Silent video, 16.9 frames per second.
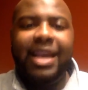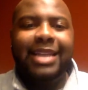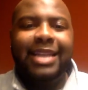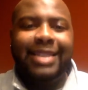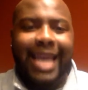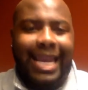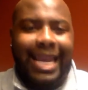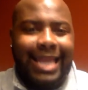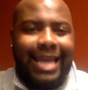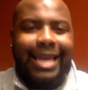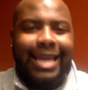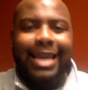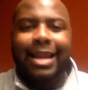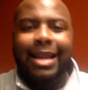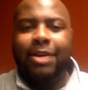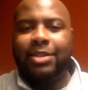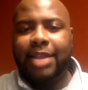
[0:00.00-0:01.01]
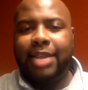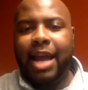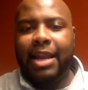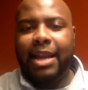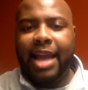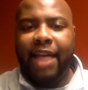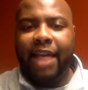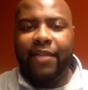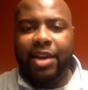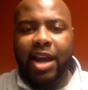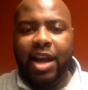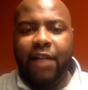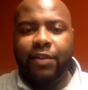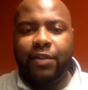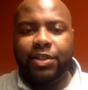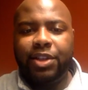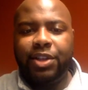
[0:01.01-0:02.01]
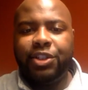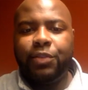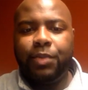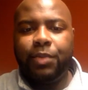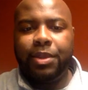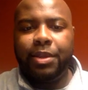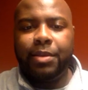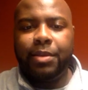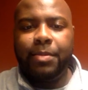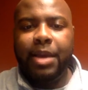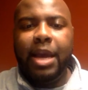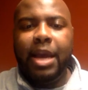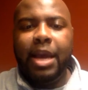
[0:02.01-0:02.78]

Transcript: taking that kid outside and having a conversation with them,